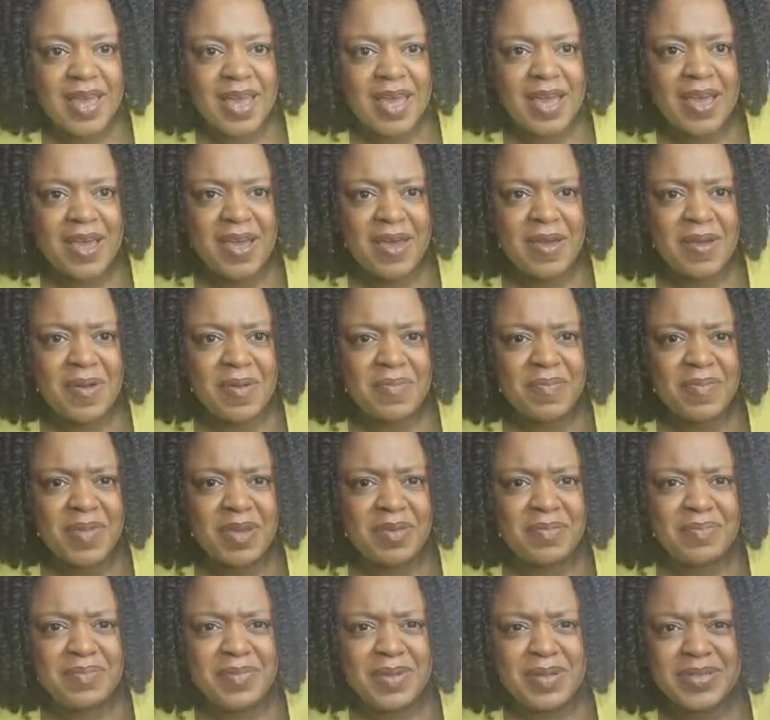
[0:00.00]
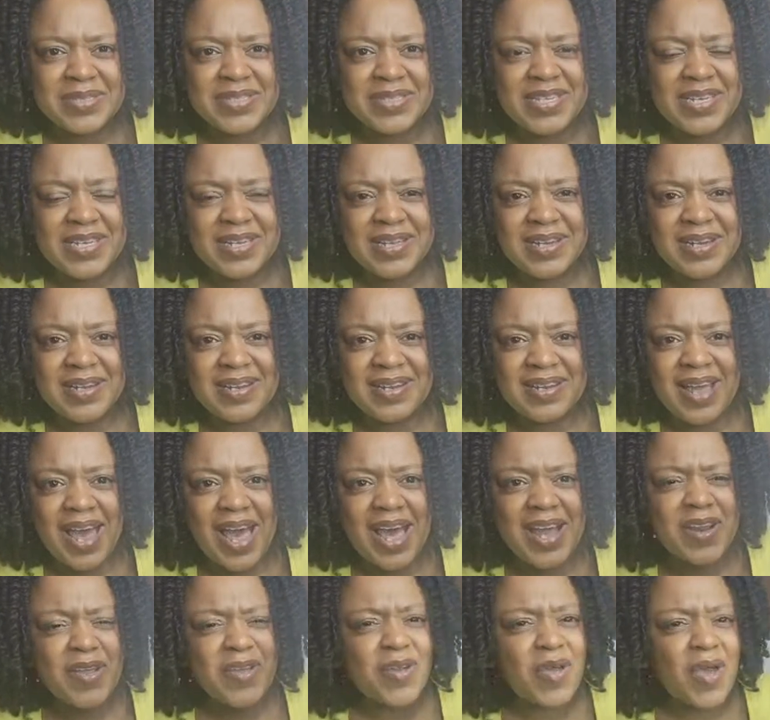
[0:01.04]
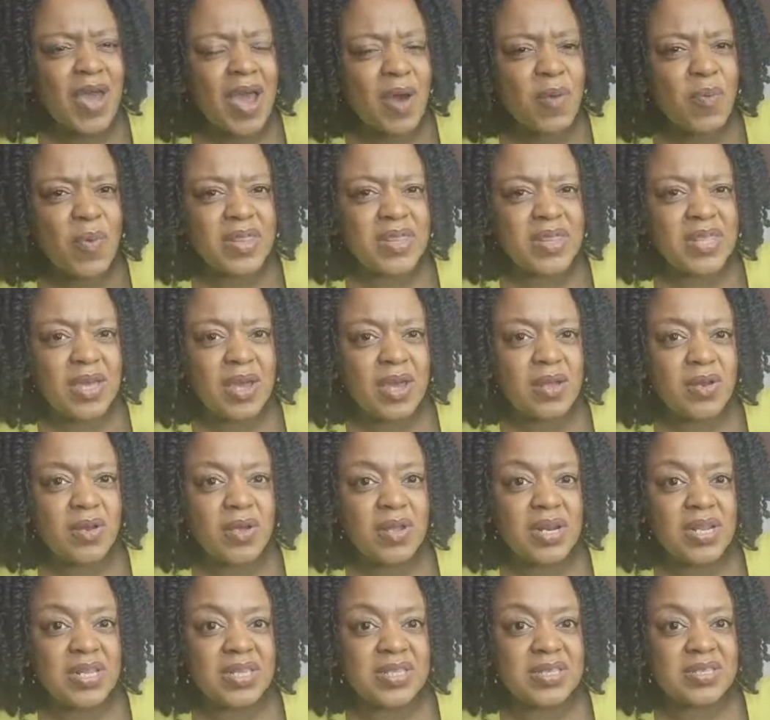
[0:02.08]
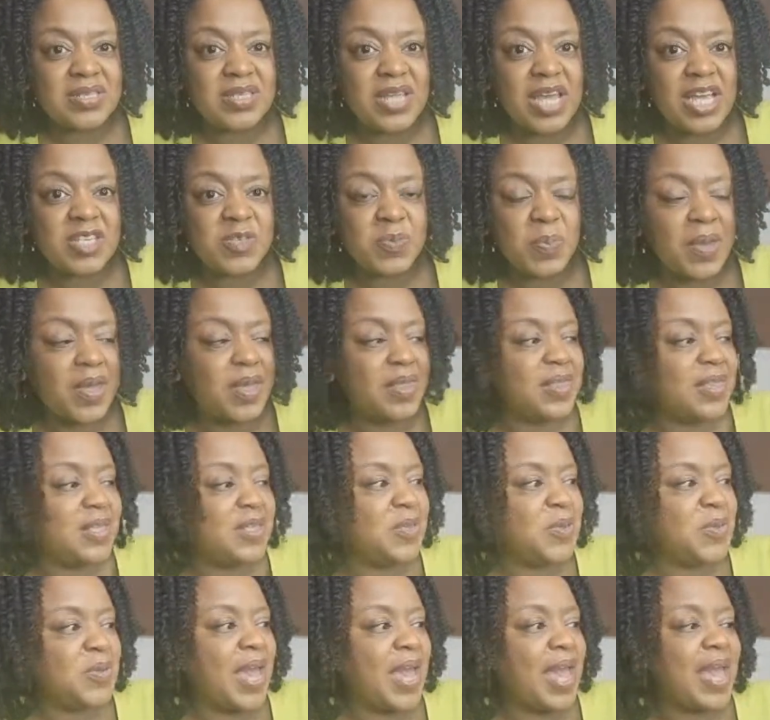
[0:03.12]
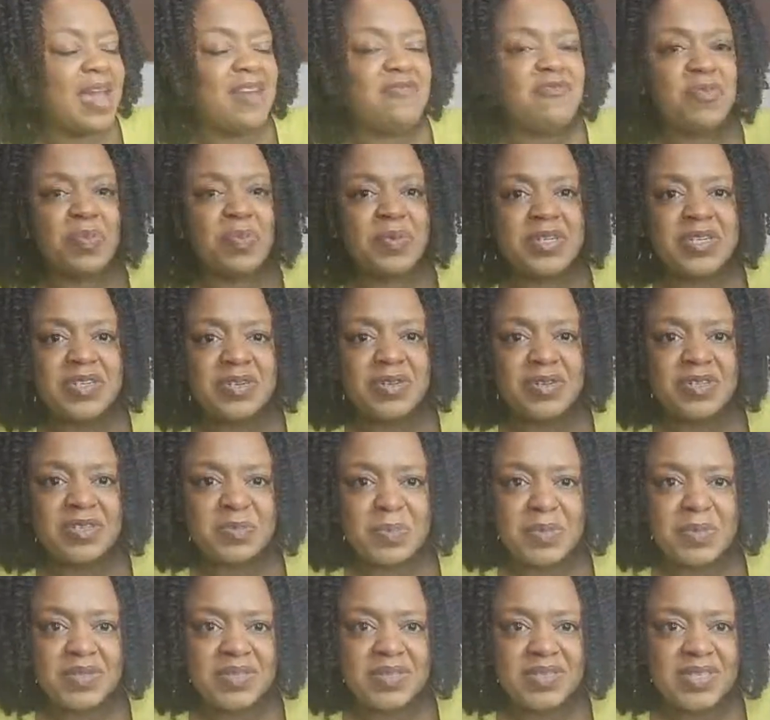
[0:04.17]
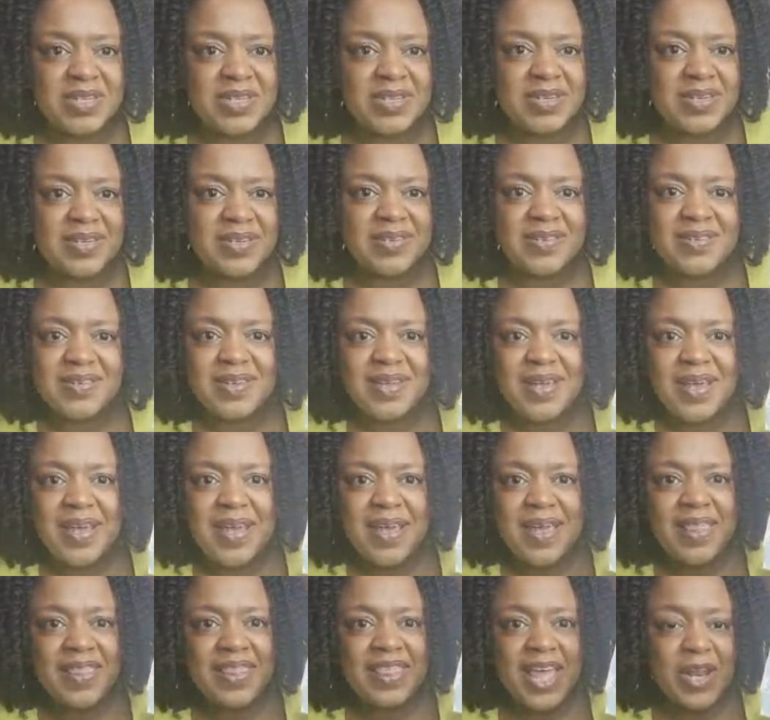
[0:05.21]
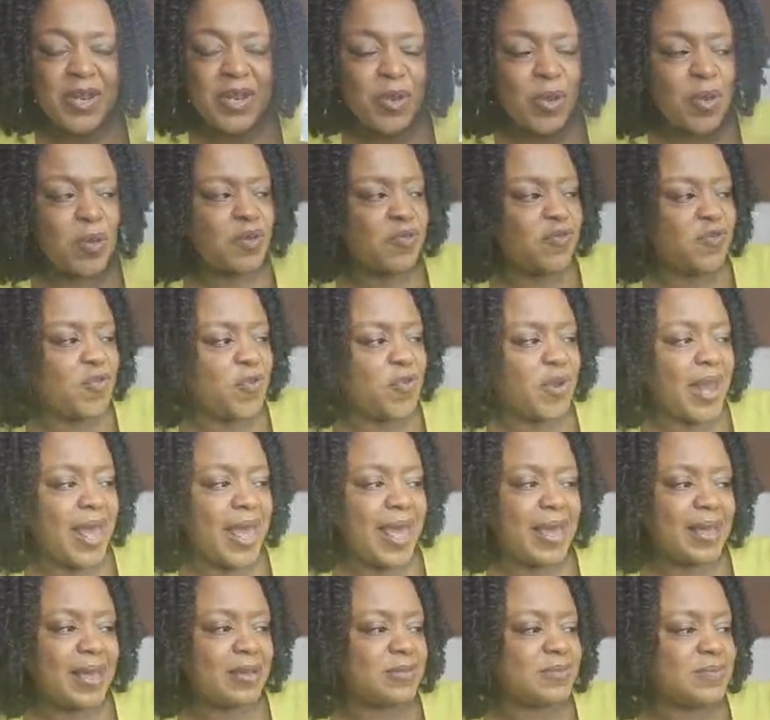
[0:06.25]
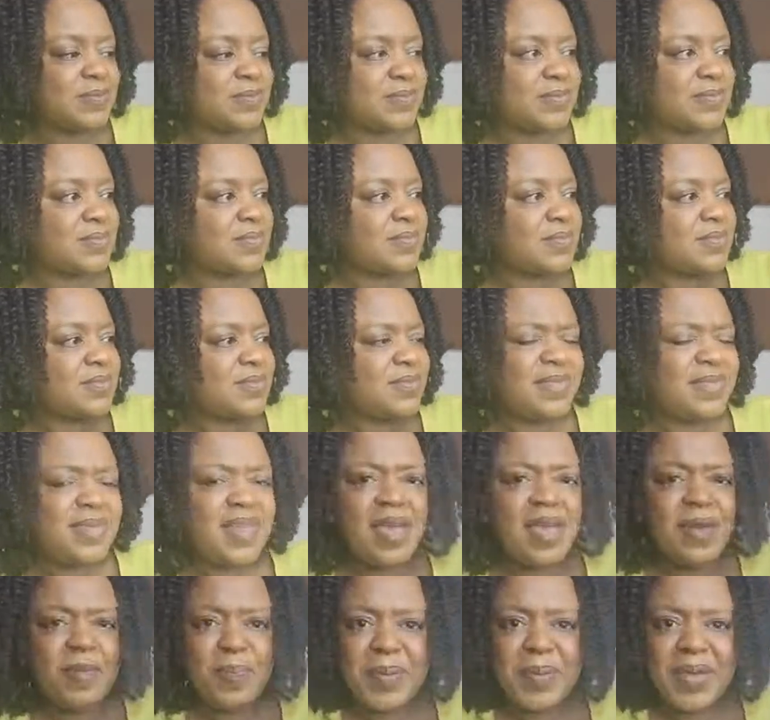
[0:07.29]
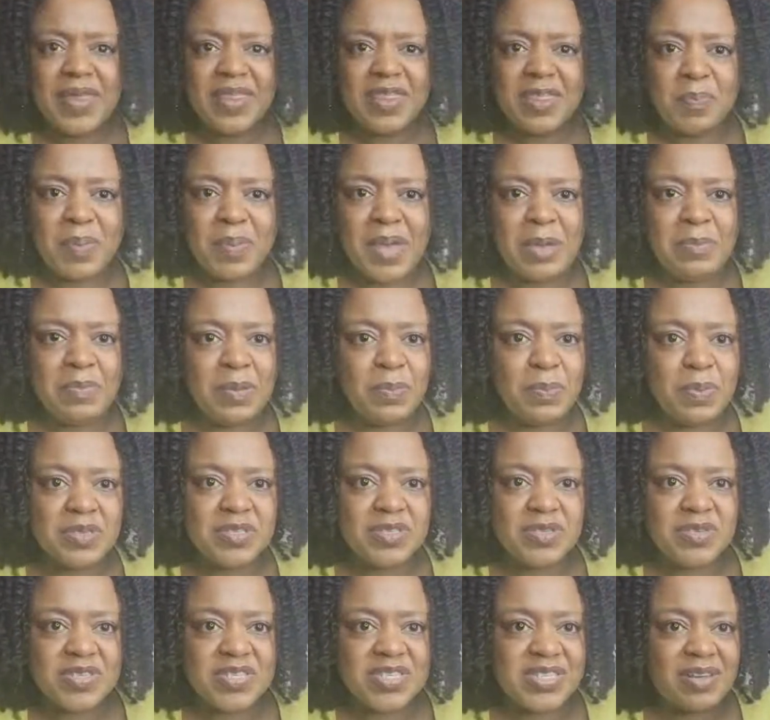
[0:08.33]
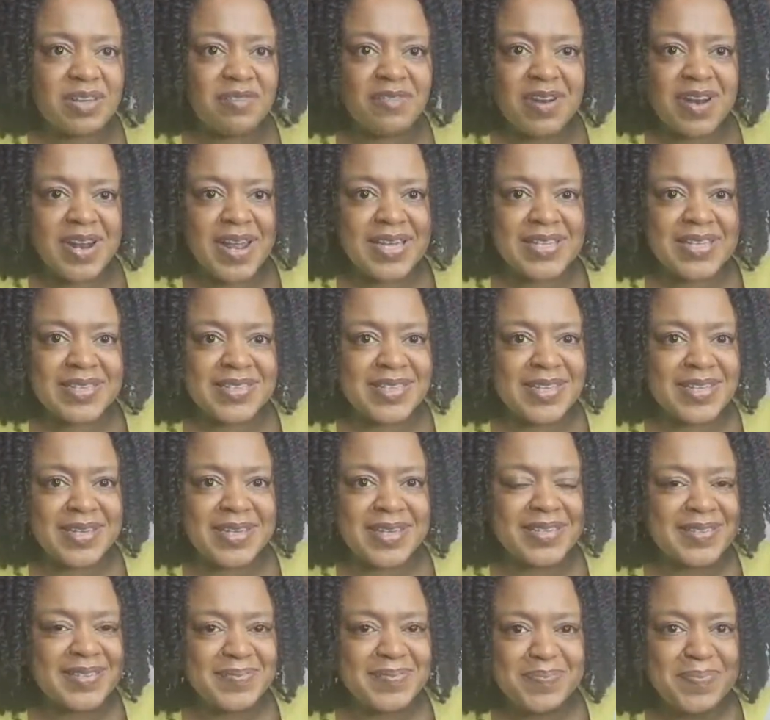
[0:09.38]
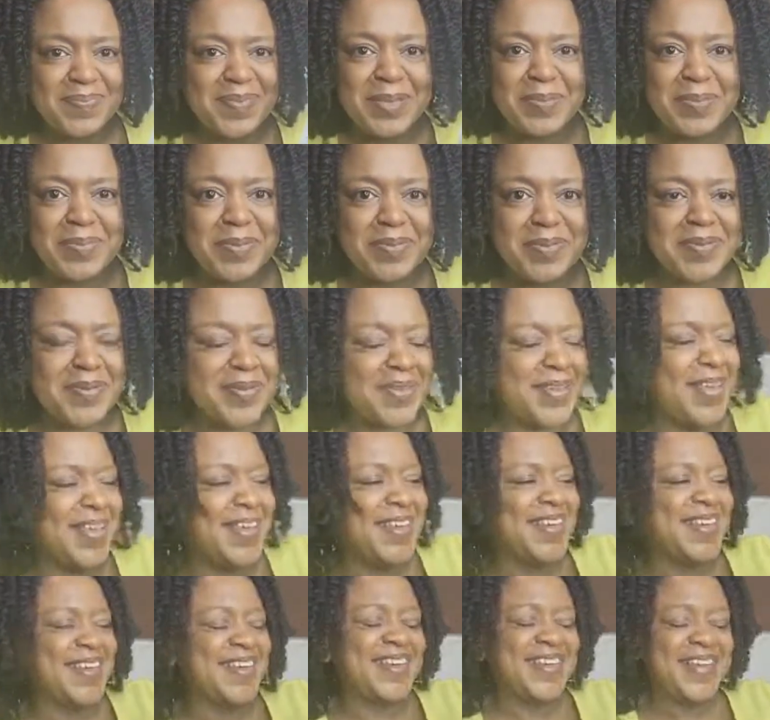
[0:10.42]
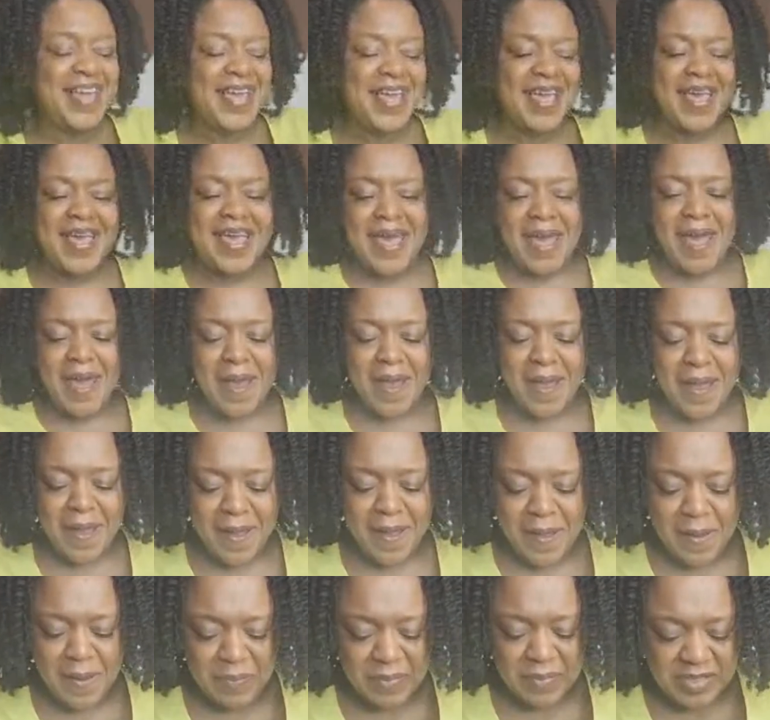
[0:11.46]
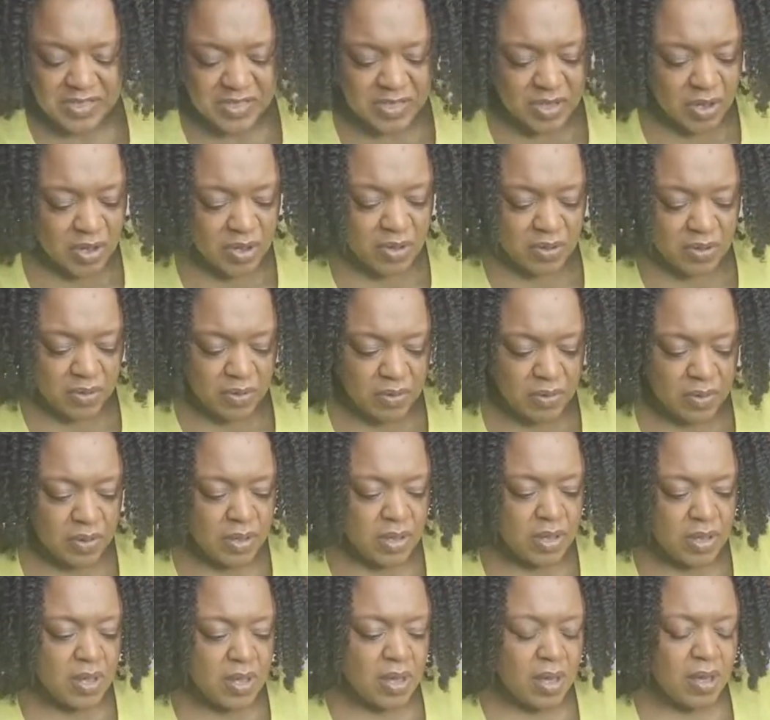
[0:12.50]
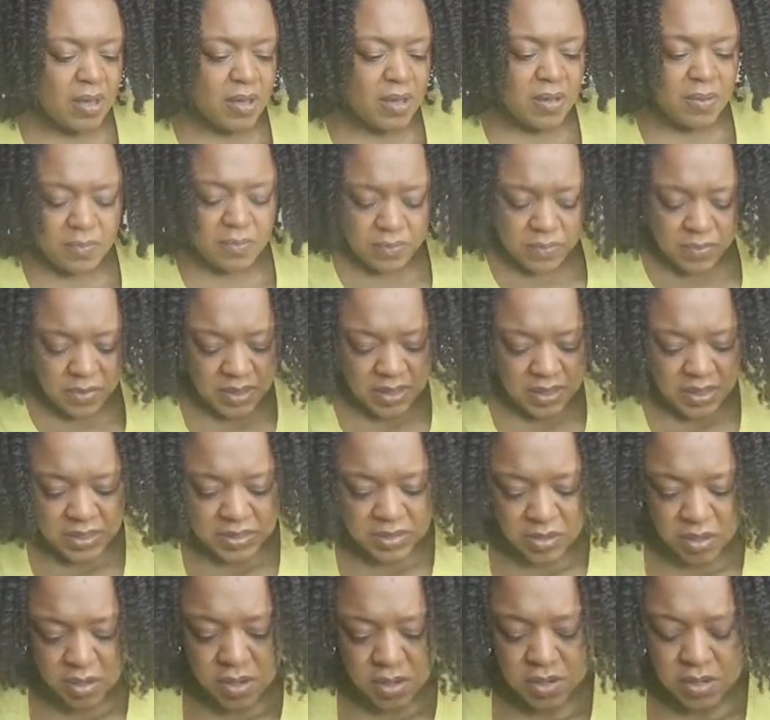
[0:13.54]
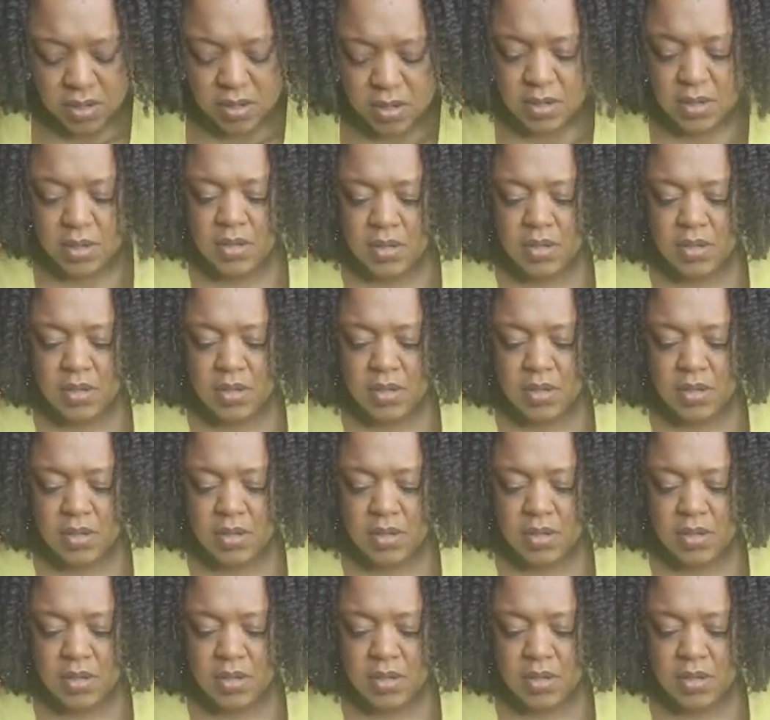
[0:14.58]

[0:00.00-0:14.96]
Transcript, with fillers: Um, Milton, I don't know how well they are known in the States, but in the U K, everybody knows Milton. They're known for like being the baby bottle sterilizing people. um, so um, these are